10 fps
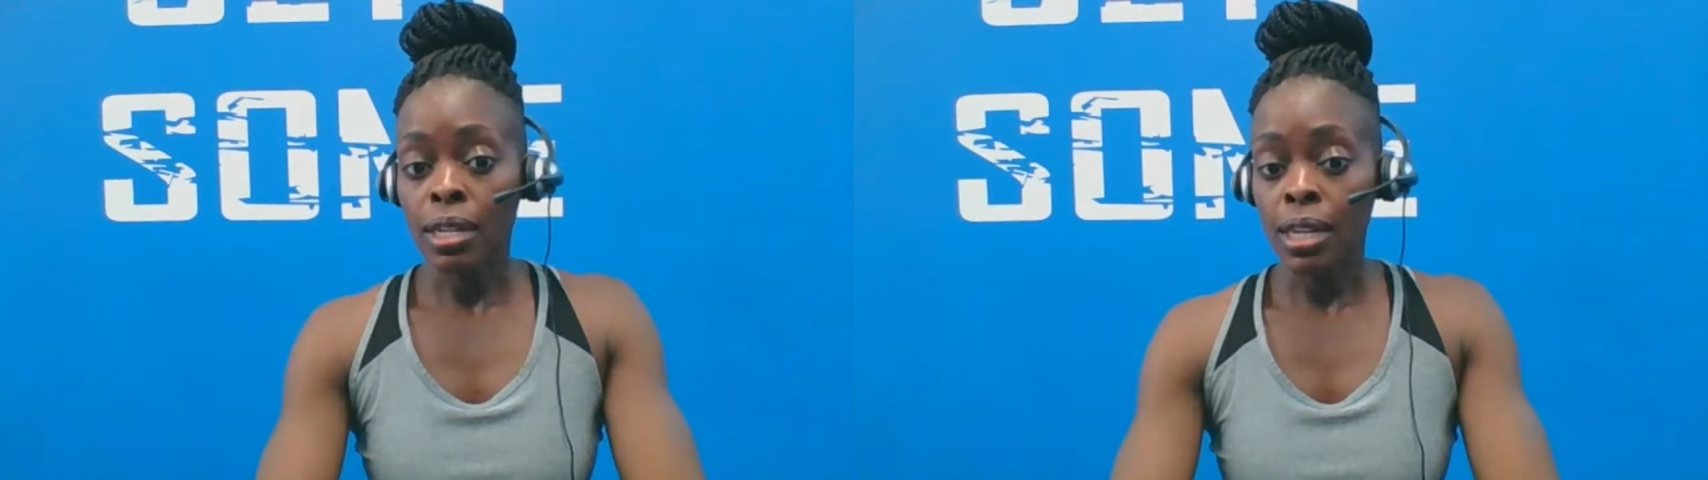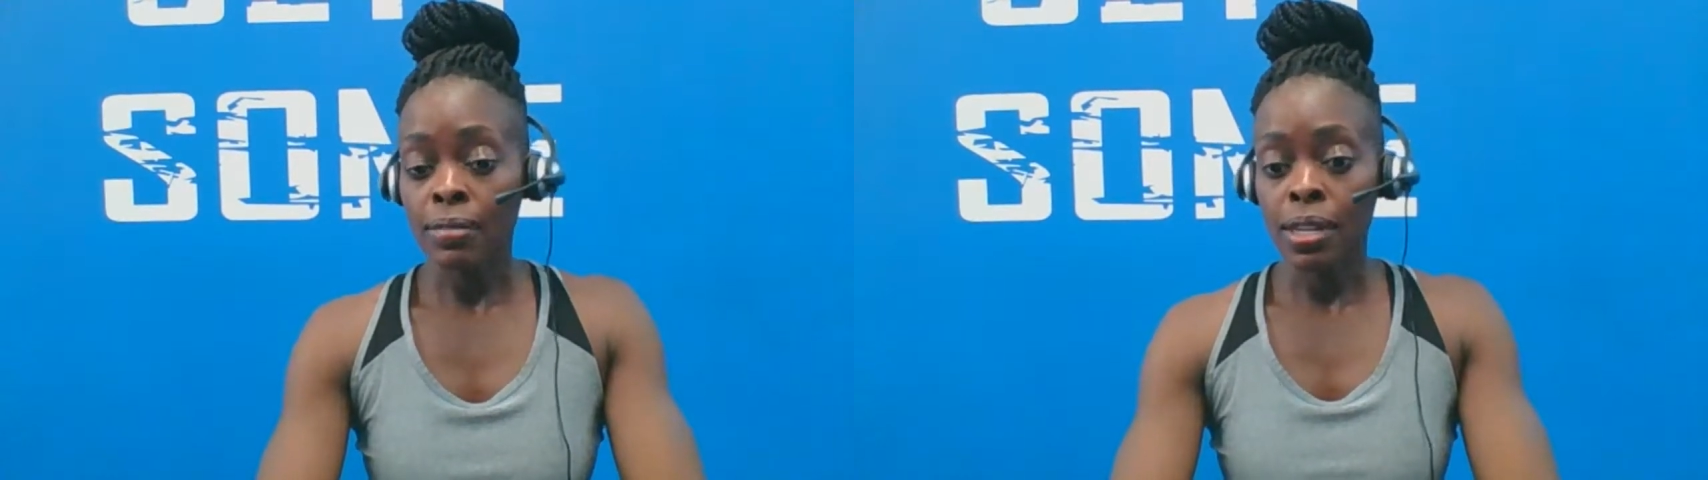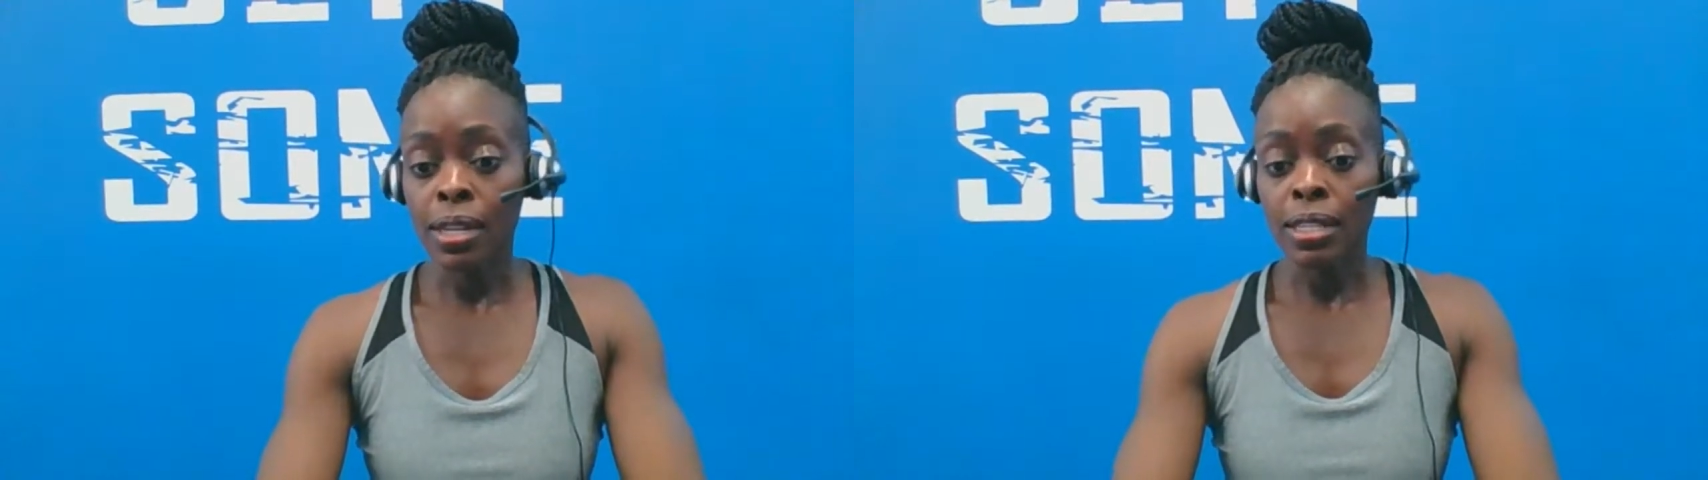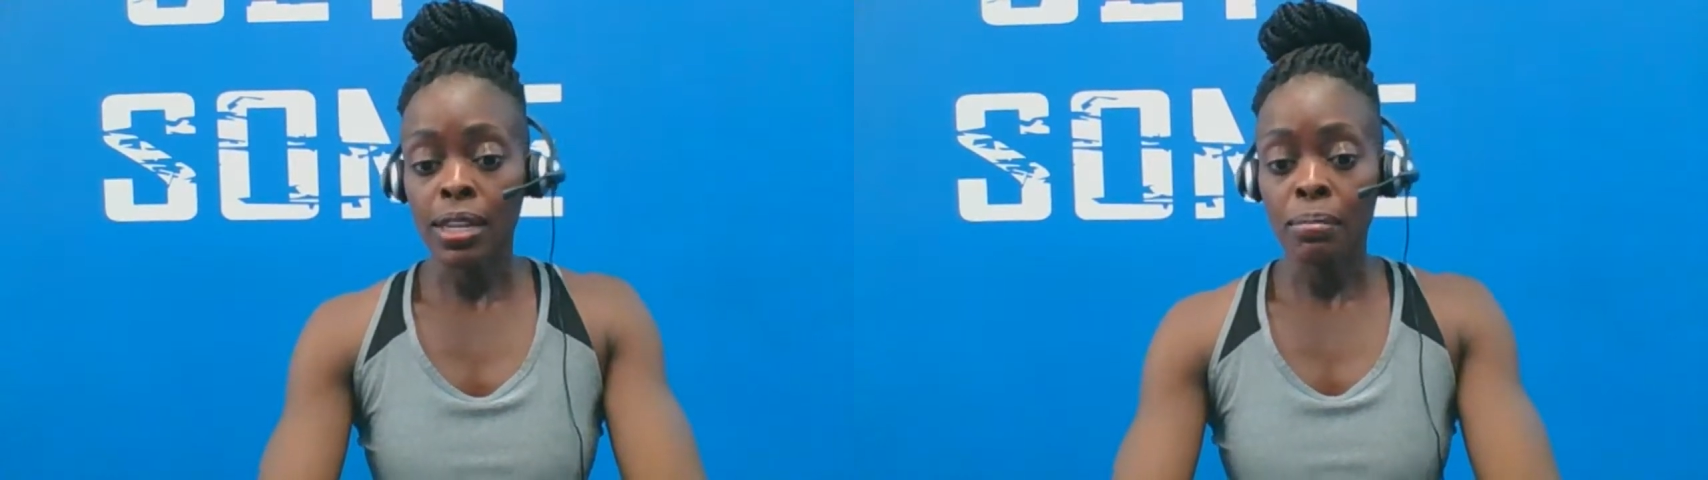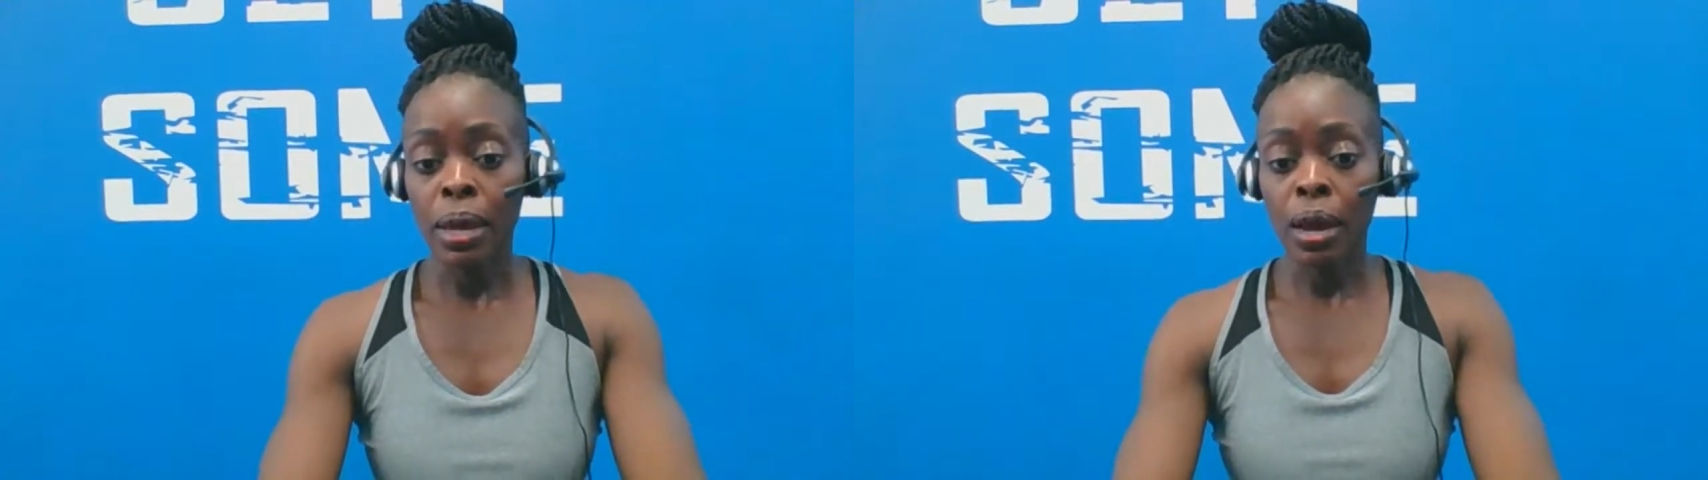lifting a
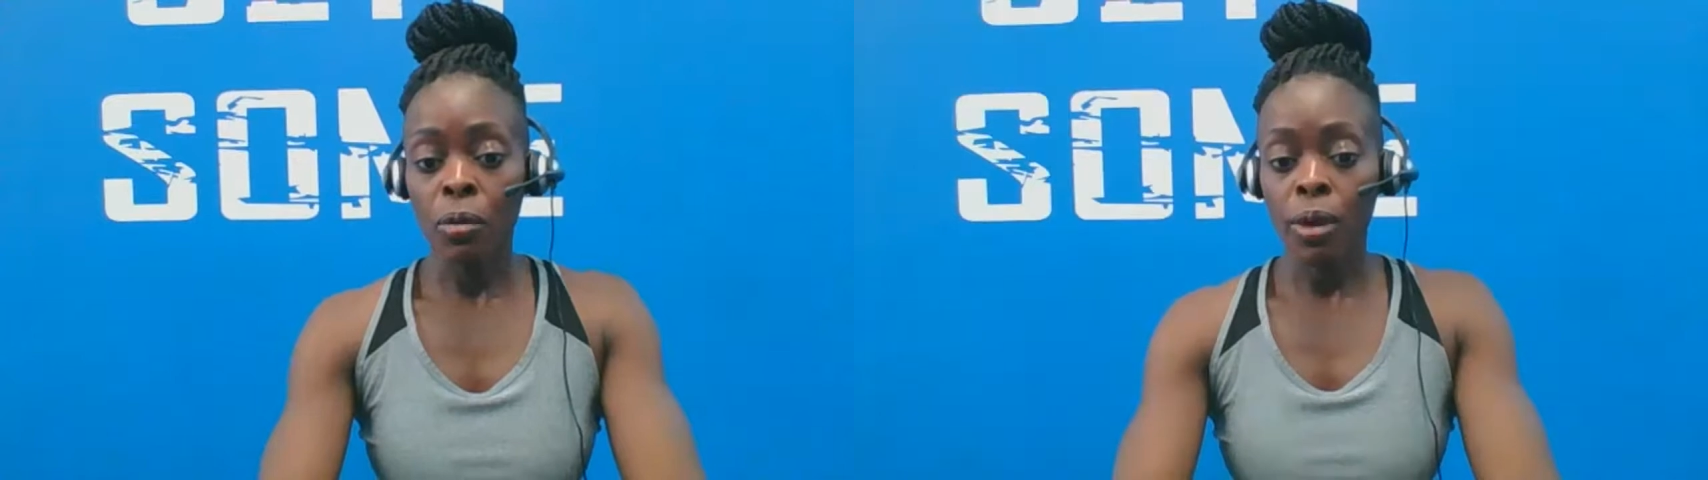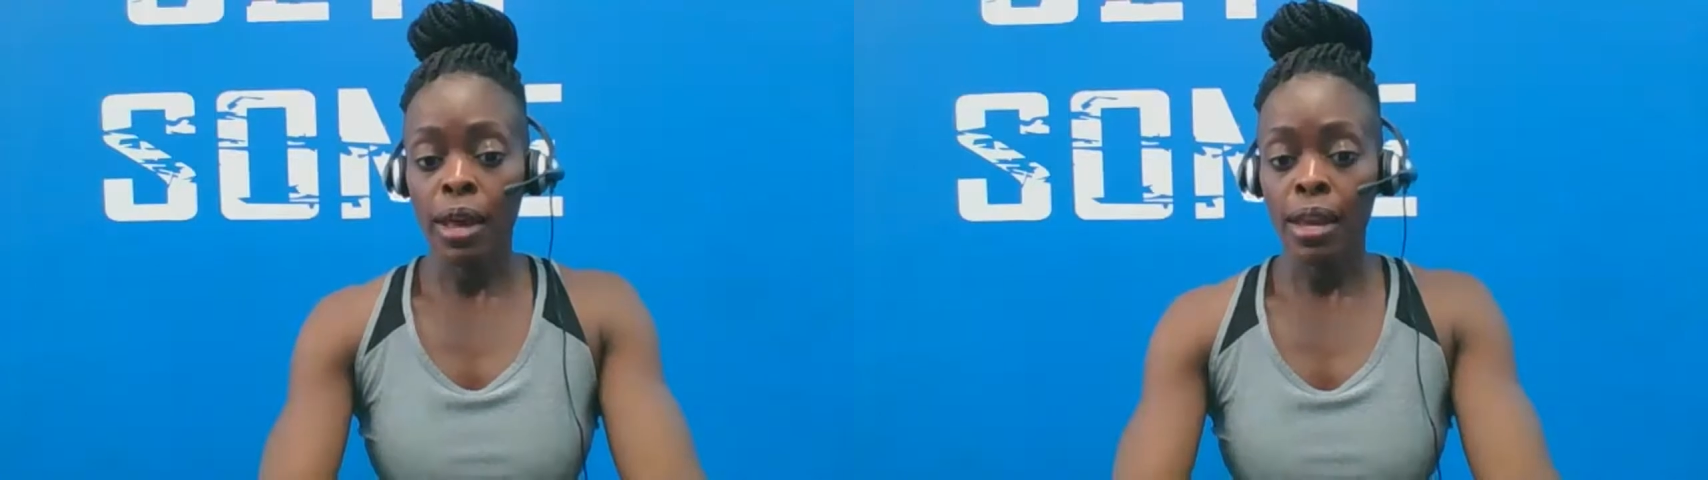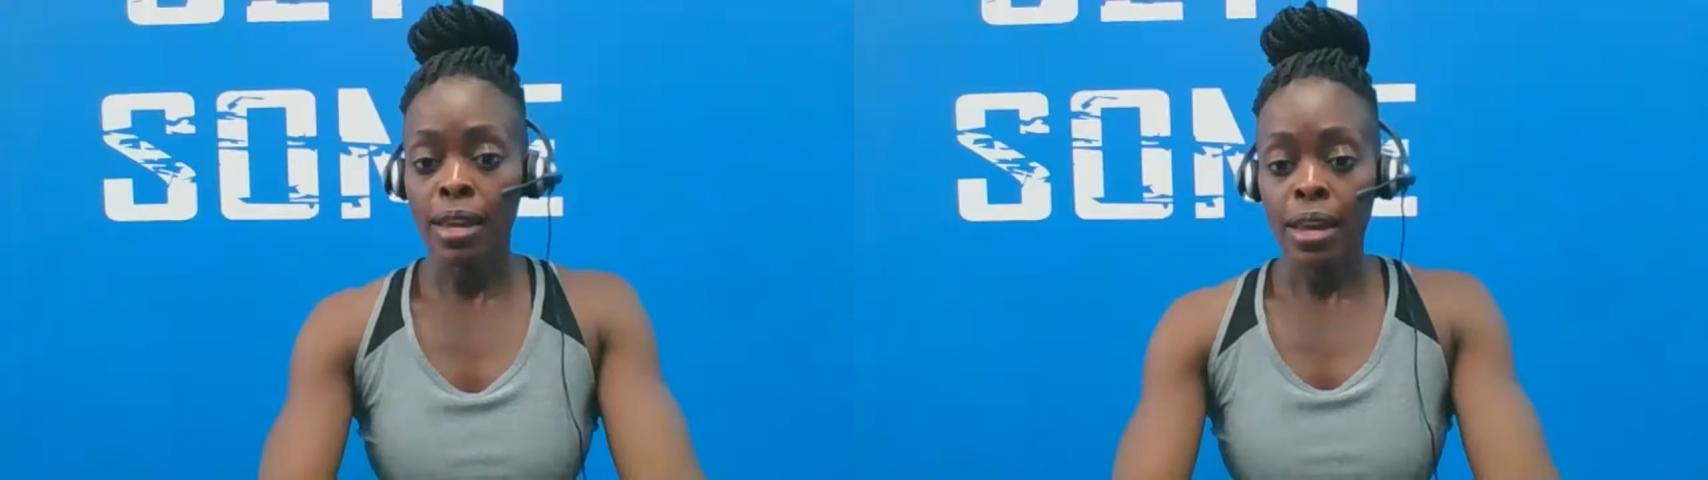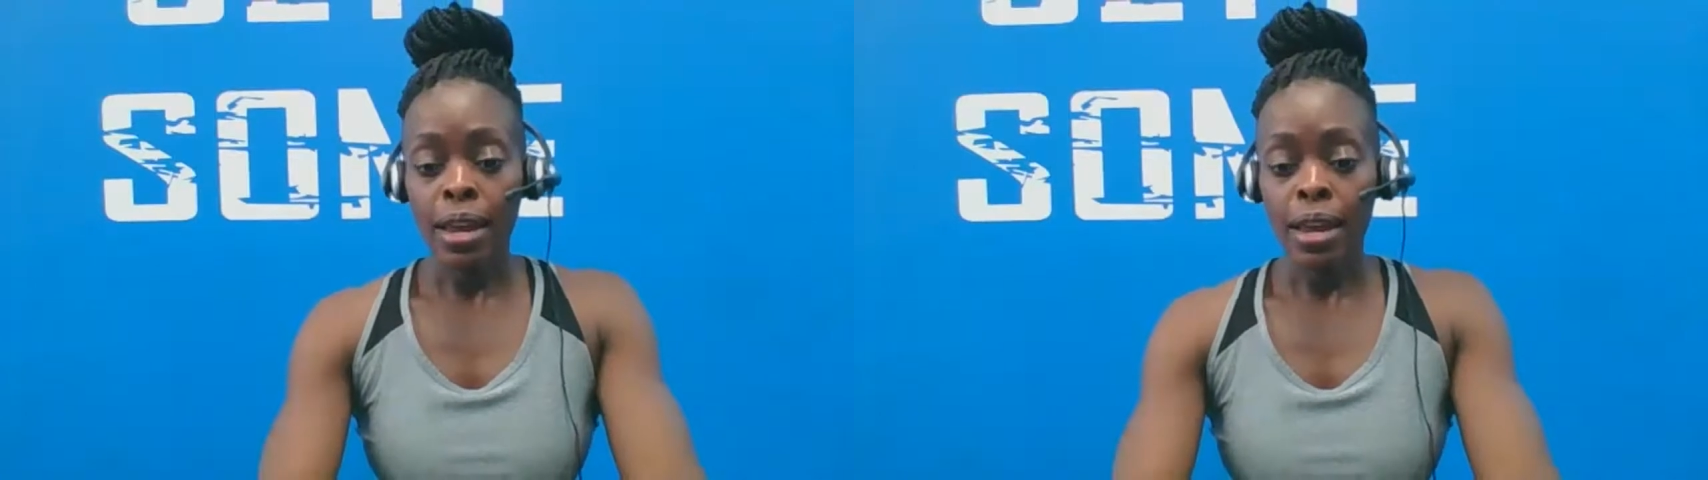10-pound weight,